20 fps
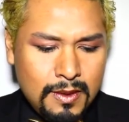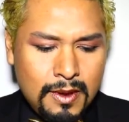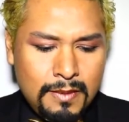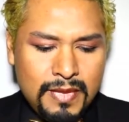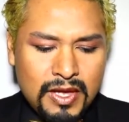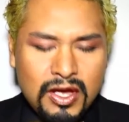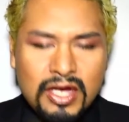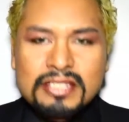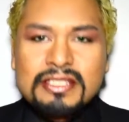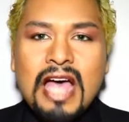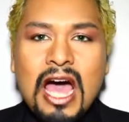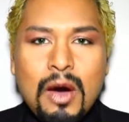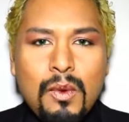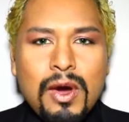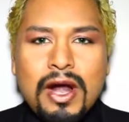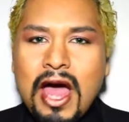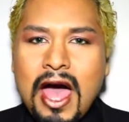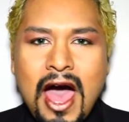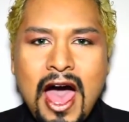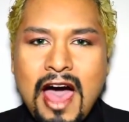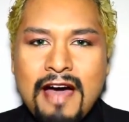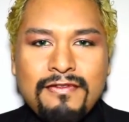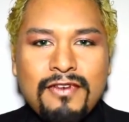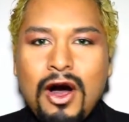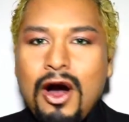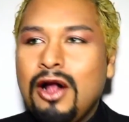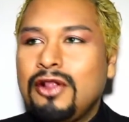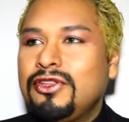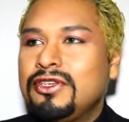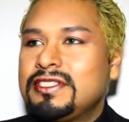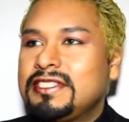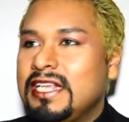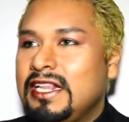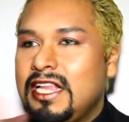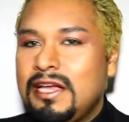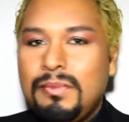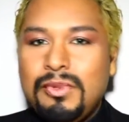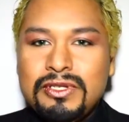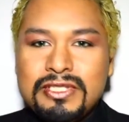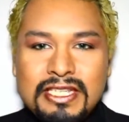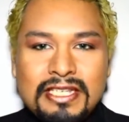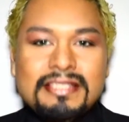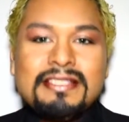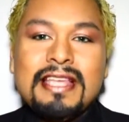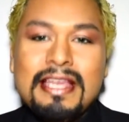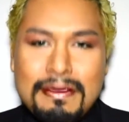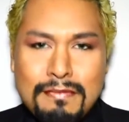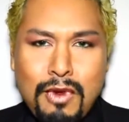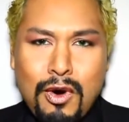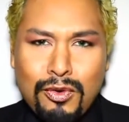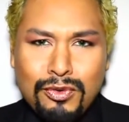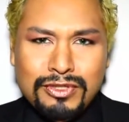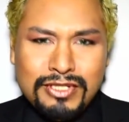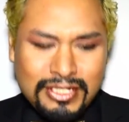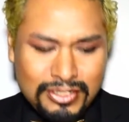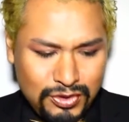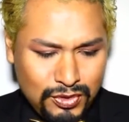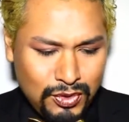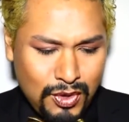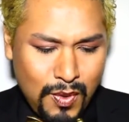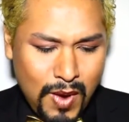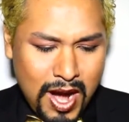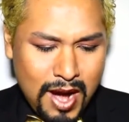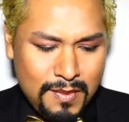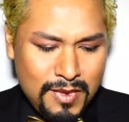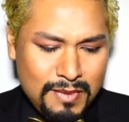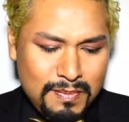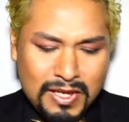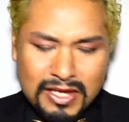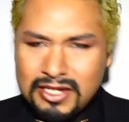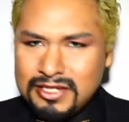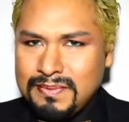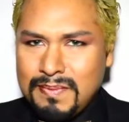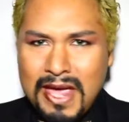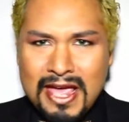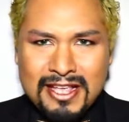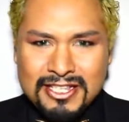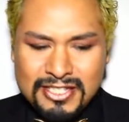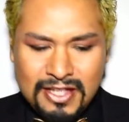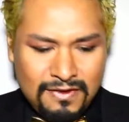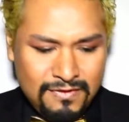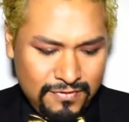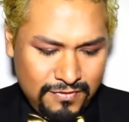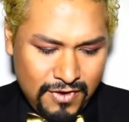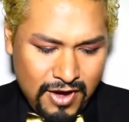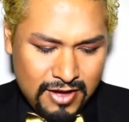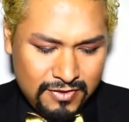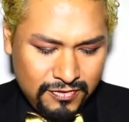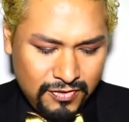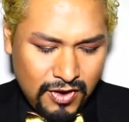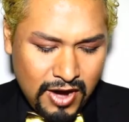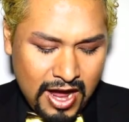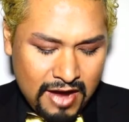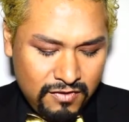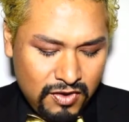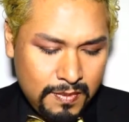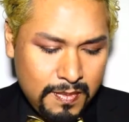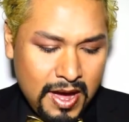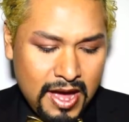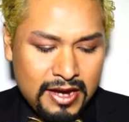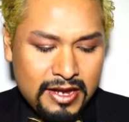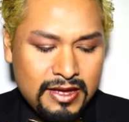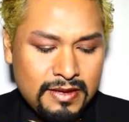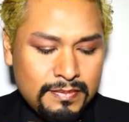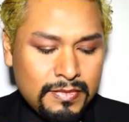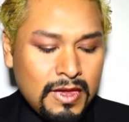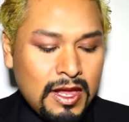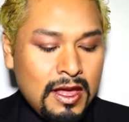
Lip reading: Because I want to have all the celebrities' emojis. You know what I mean? Because make some fun for everybody.